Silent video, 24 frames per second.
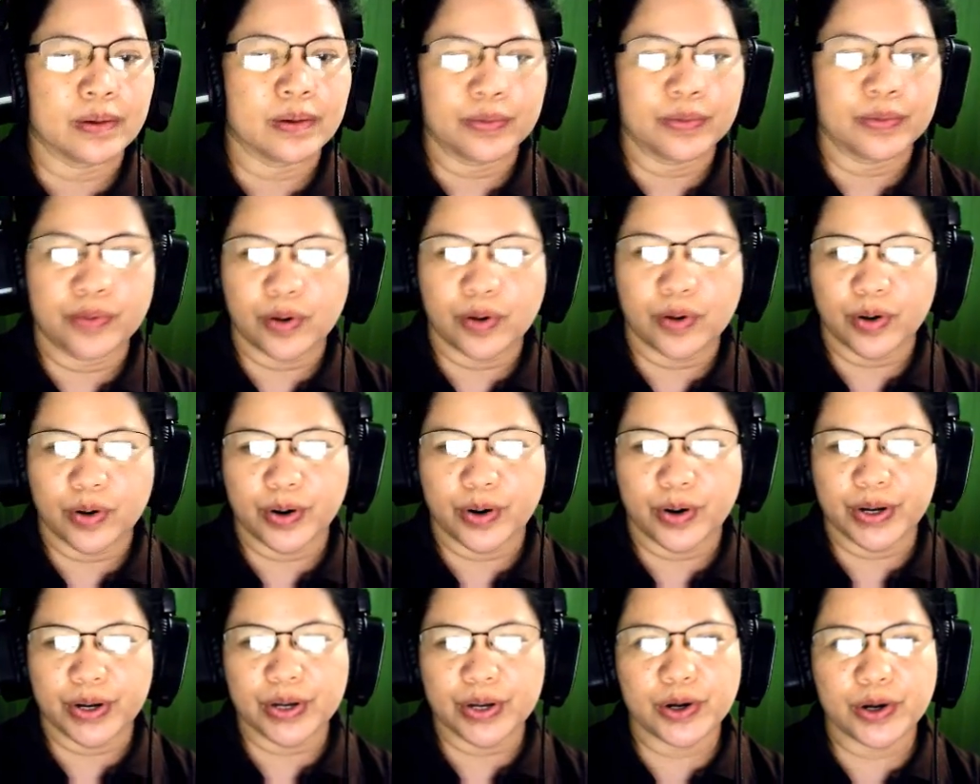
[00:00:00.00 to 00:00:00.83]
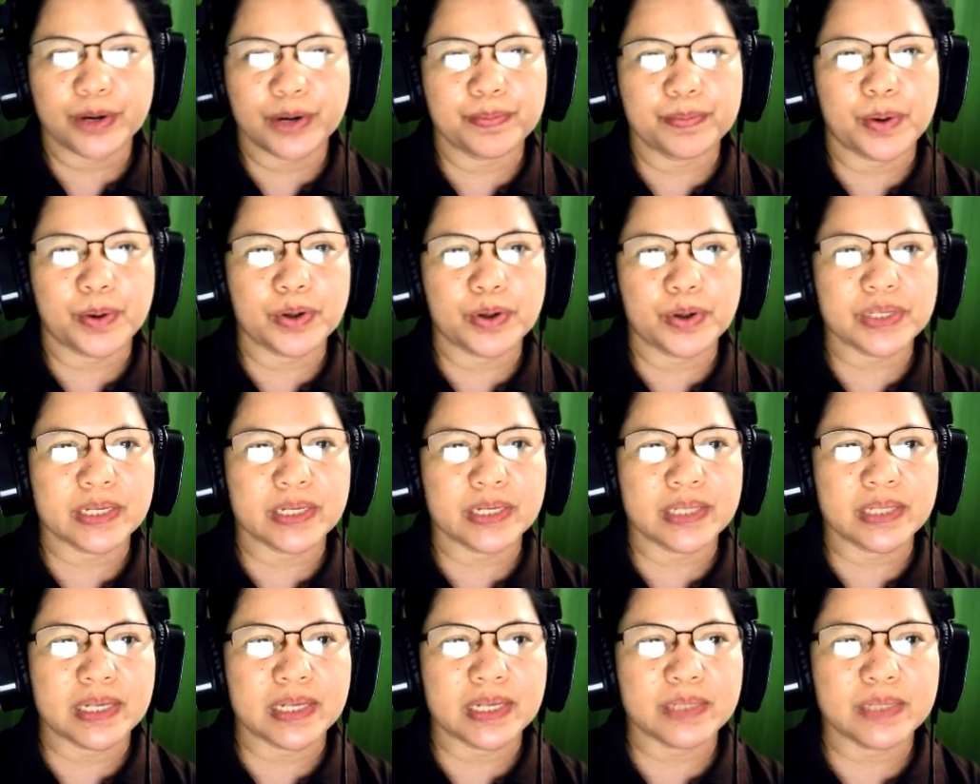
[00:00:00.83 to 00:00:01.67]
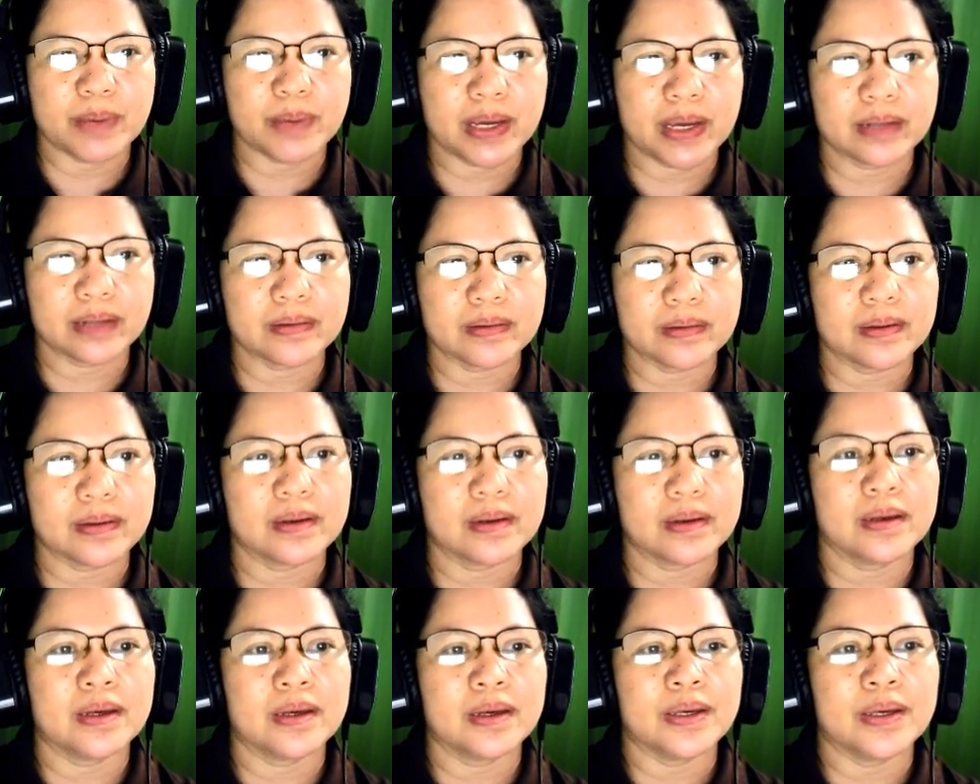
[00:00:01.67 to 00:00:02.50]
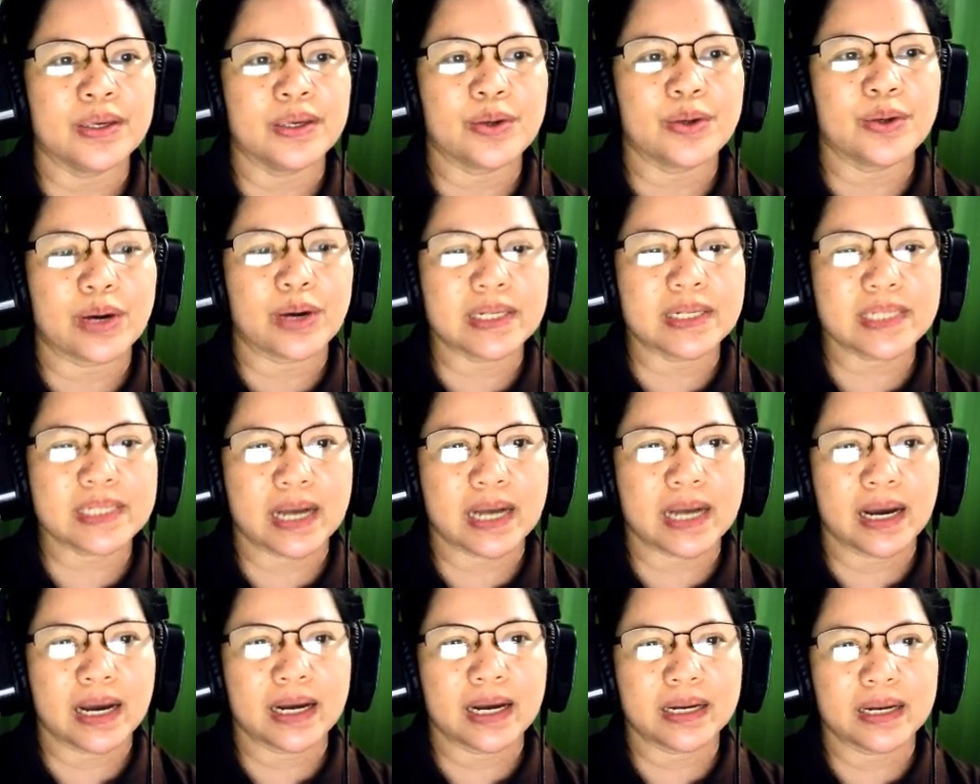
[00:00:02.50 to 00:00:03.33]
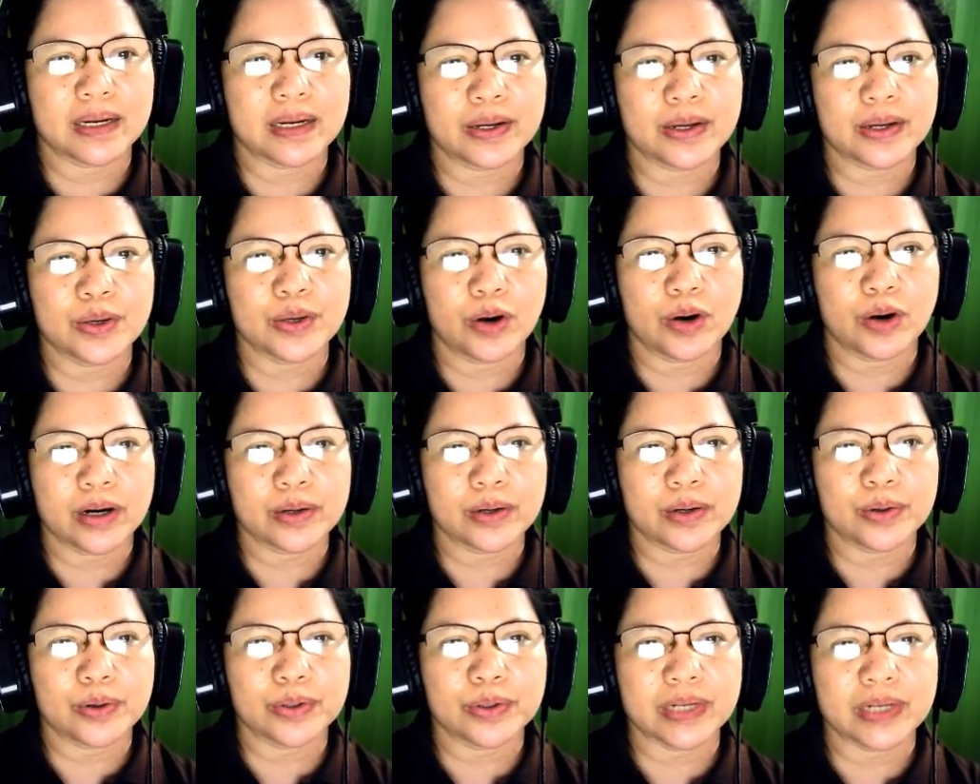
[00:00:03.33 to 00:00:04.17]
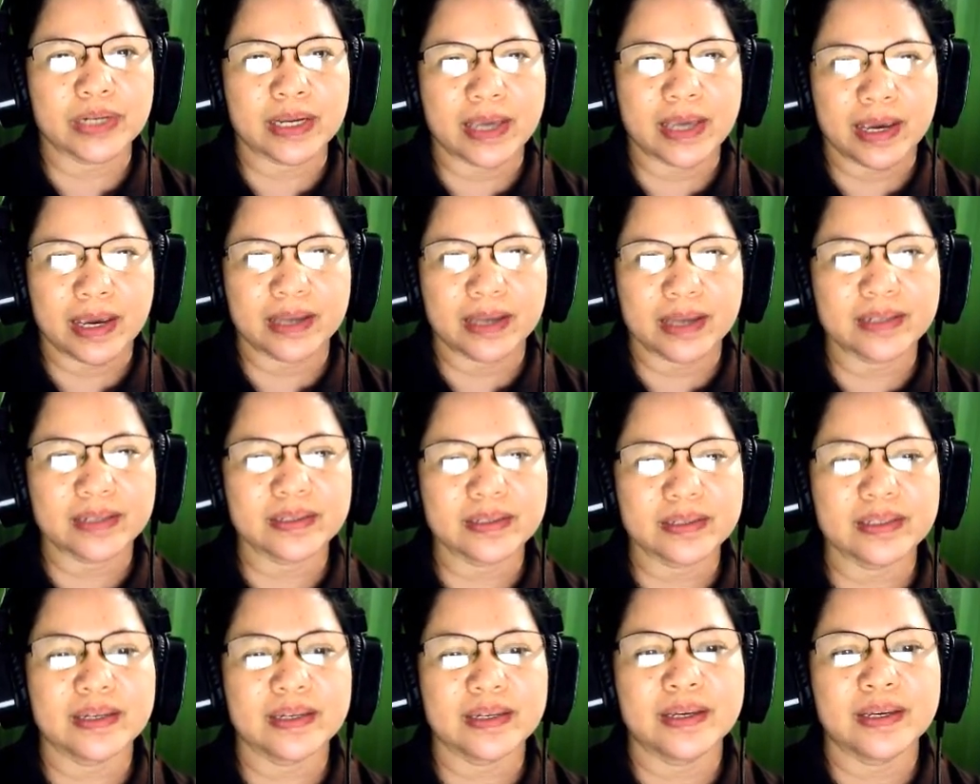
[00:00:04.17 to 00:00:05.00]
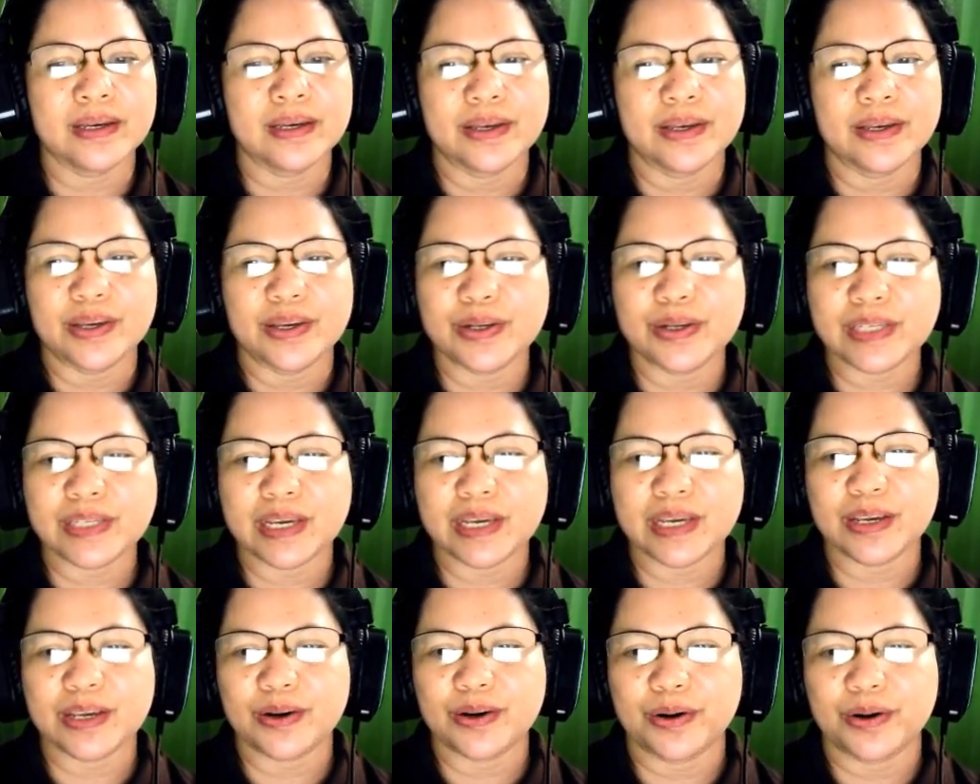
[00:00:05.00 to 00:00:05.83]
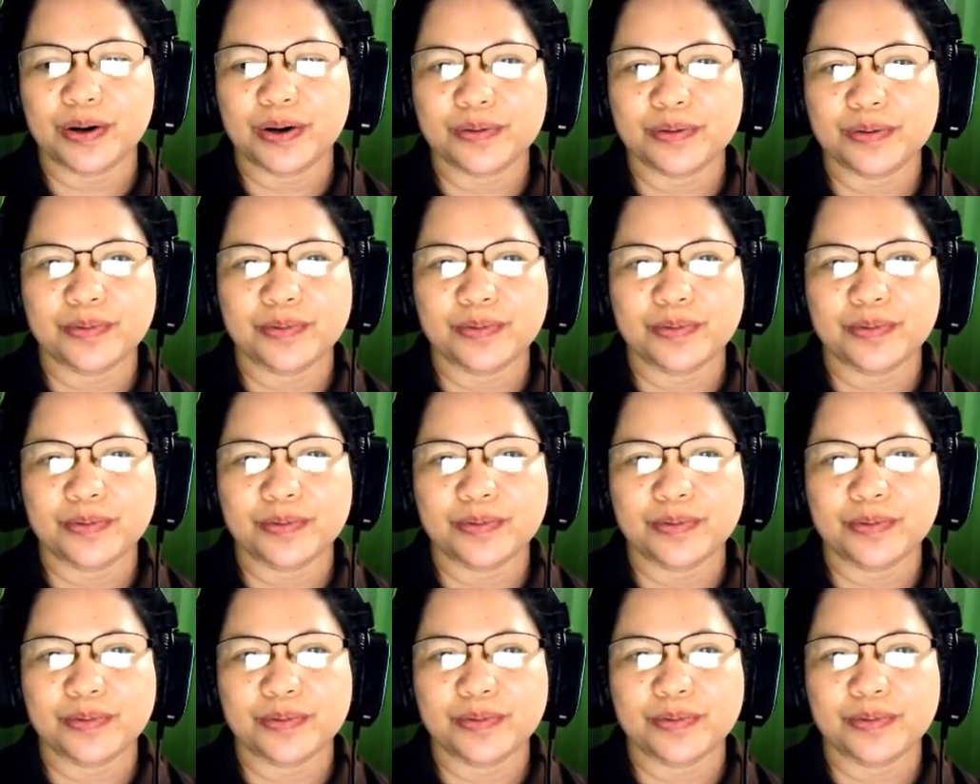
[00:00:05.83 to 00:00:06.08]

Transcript: For your post-assessment, you can scan the QR code again using your